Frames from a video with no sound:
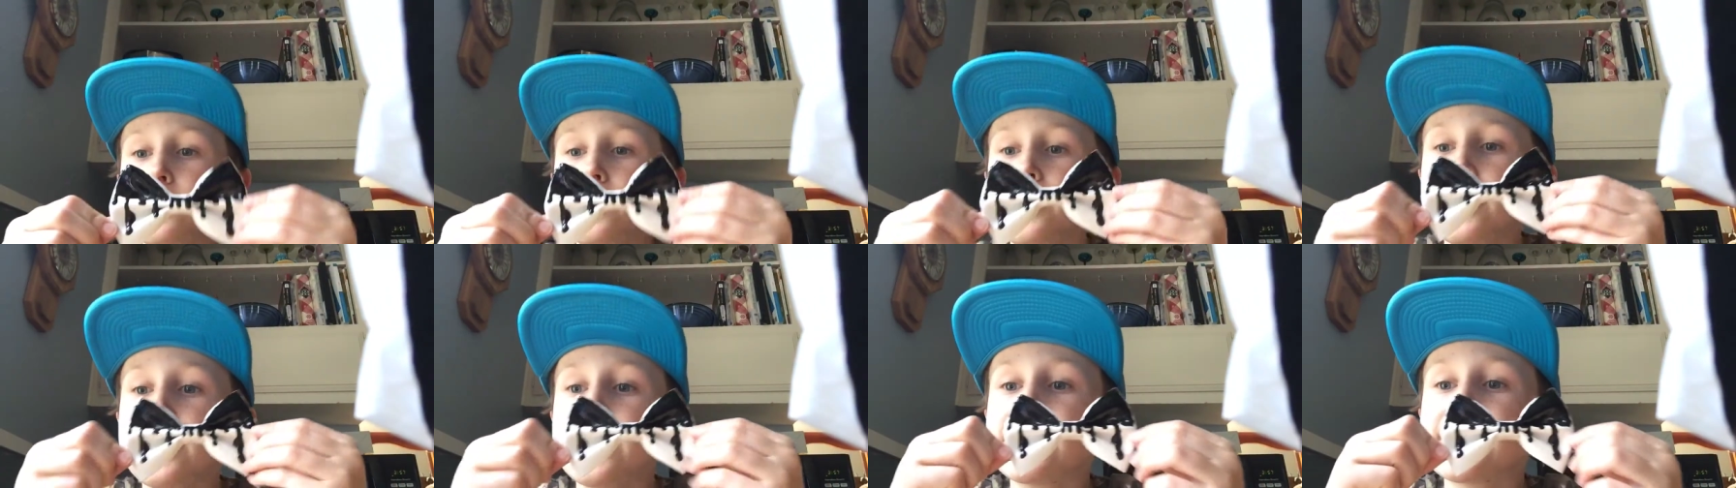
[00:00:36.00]

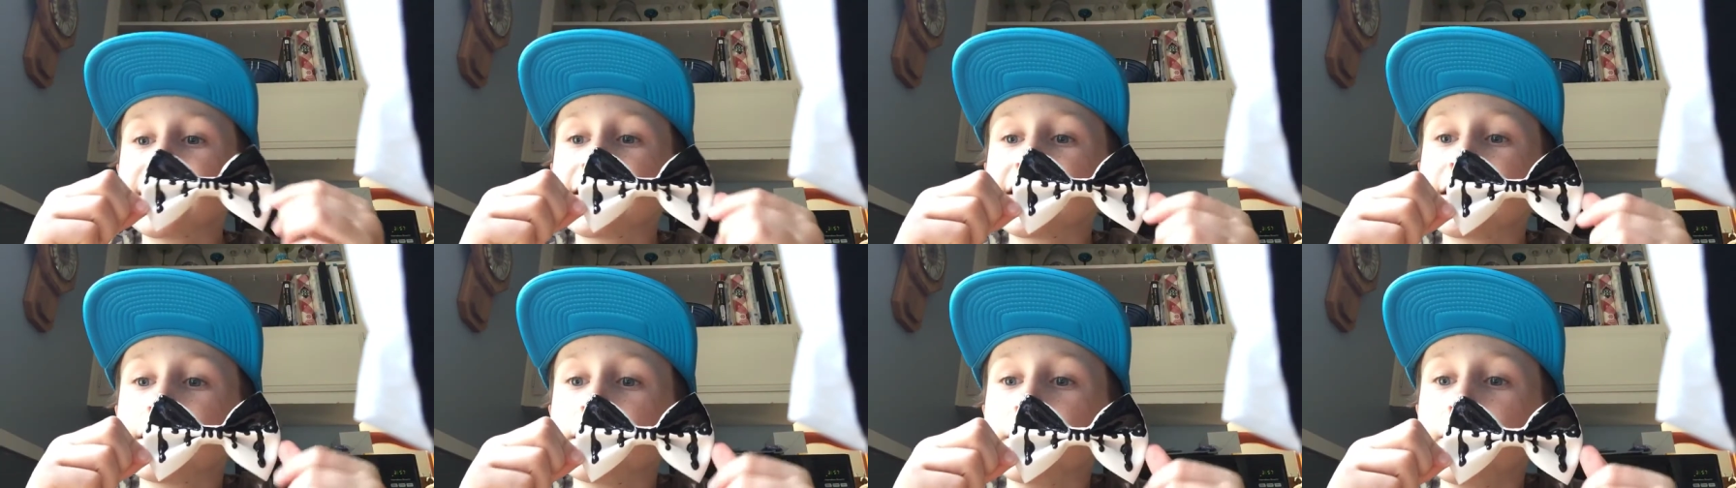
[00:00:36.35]

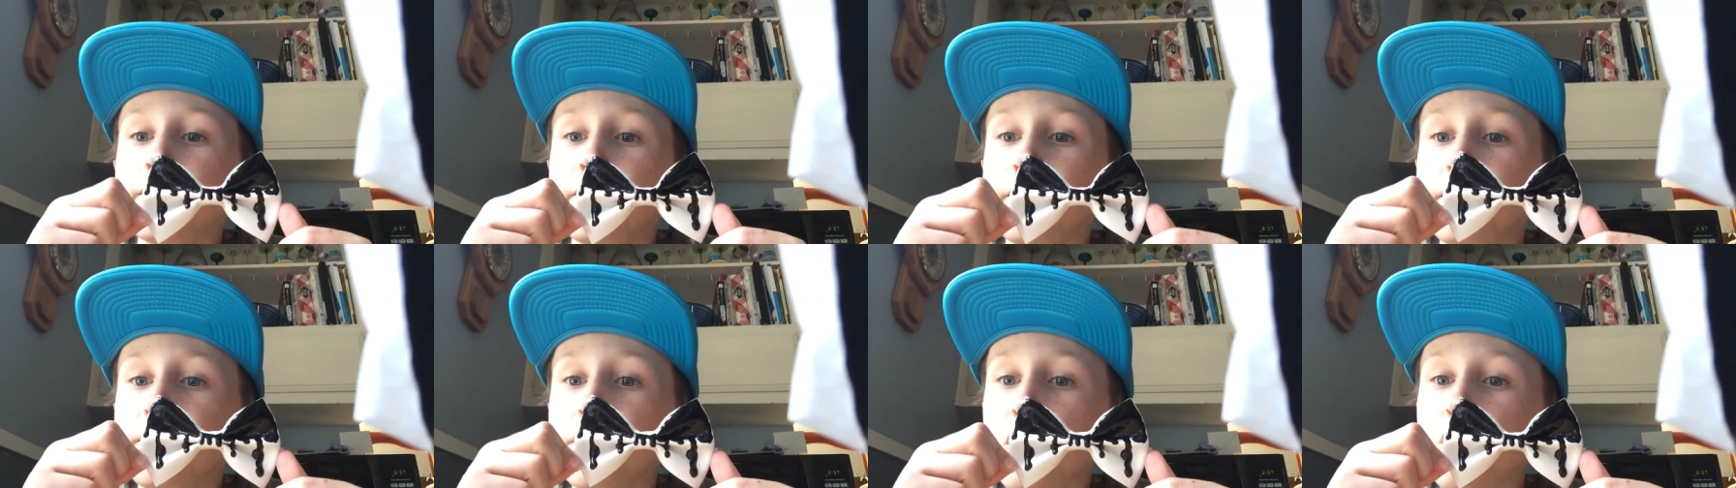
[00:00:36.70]
this
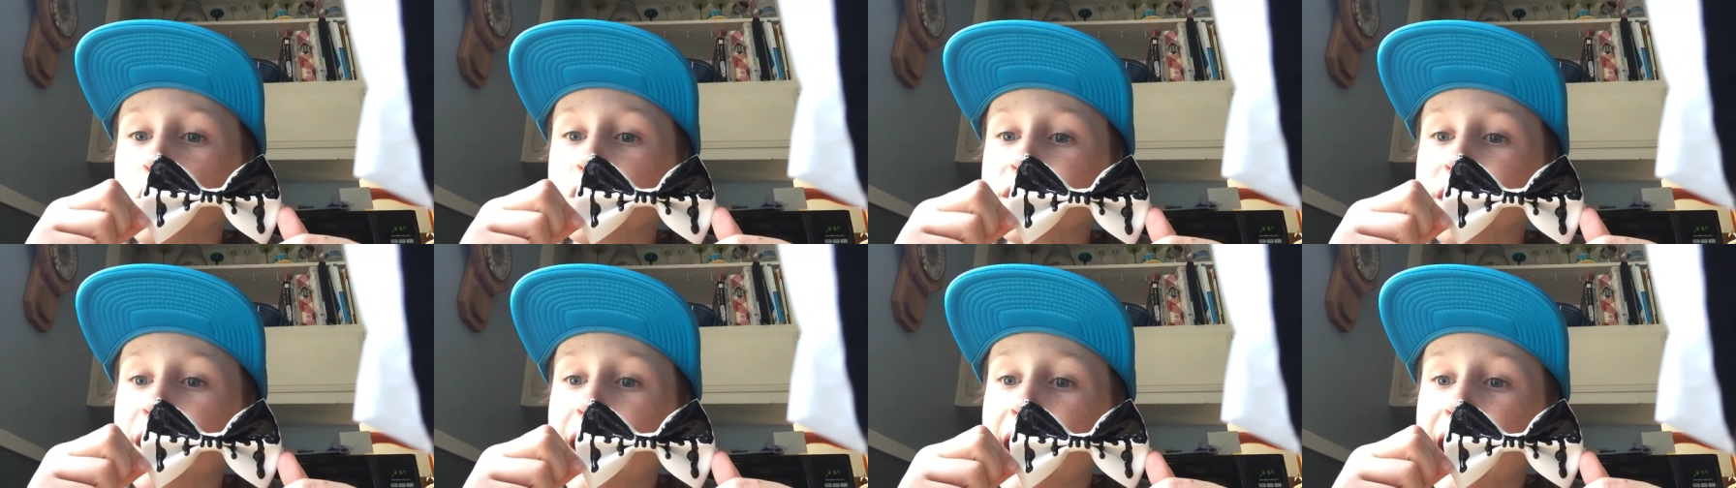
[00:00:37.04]

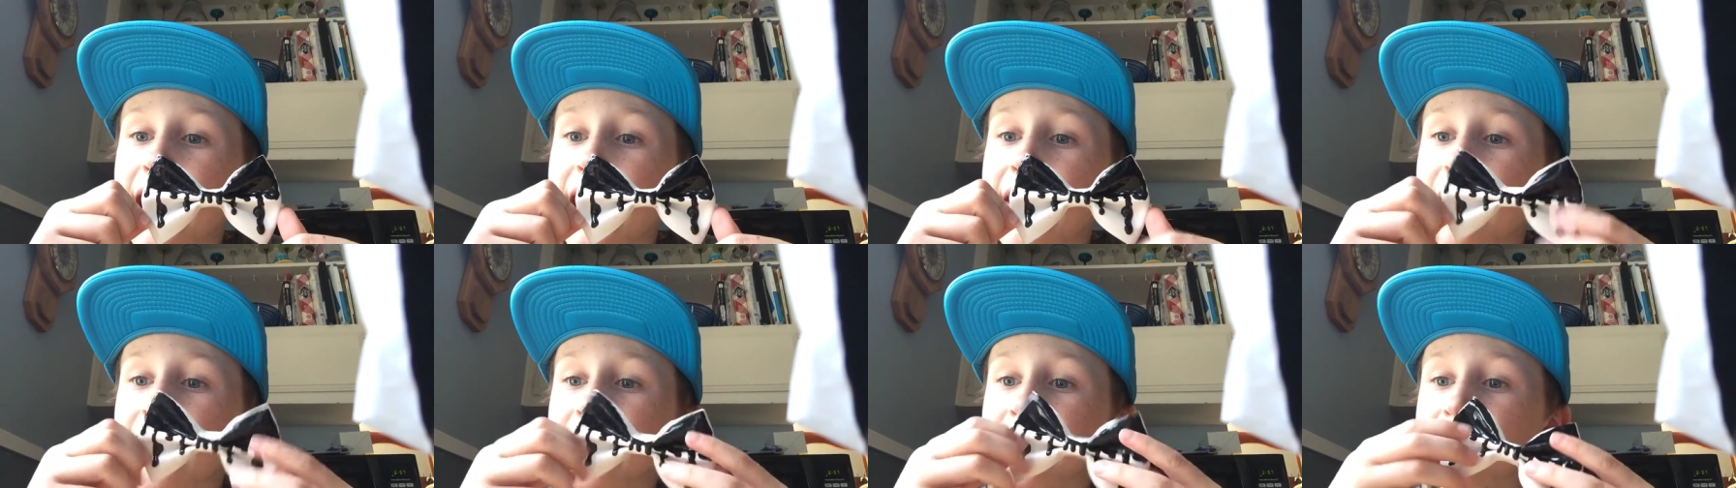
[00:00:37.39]
bow
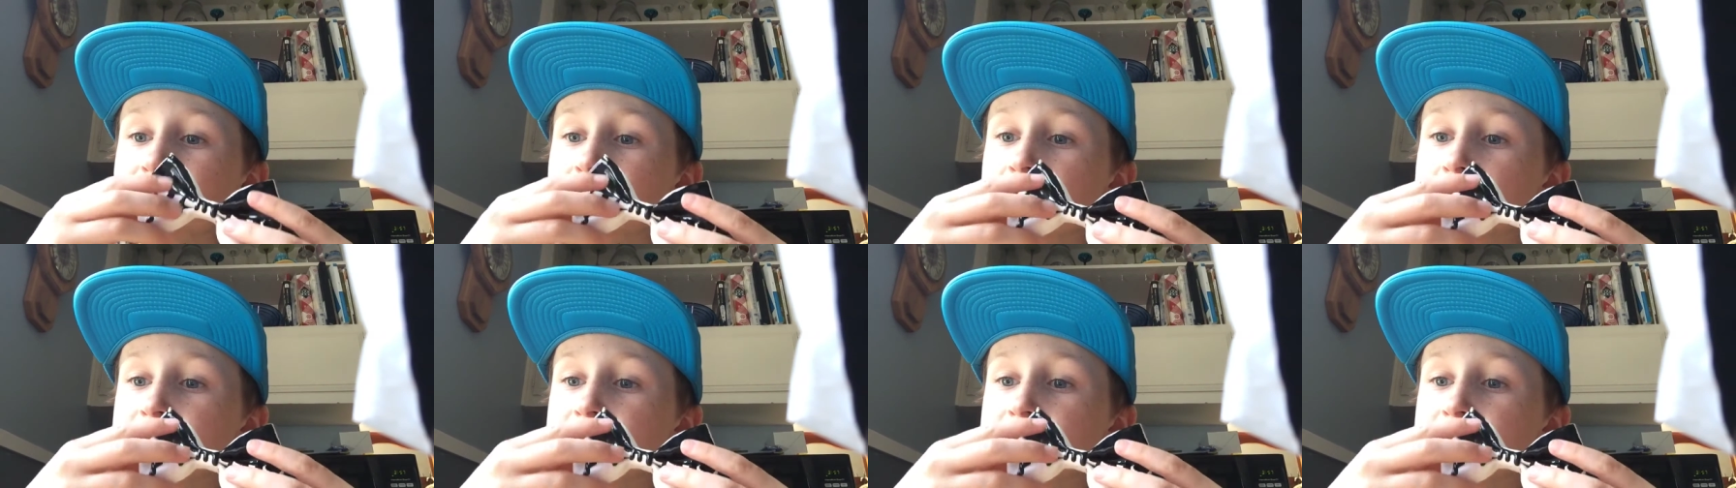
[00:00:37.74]
tie that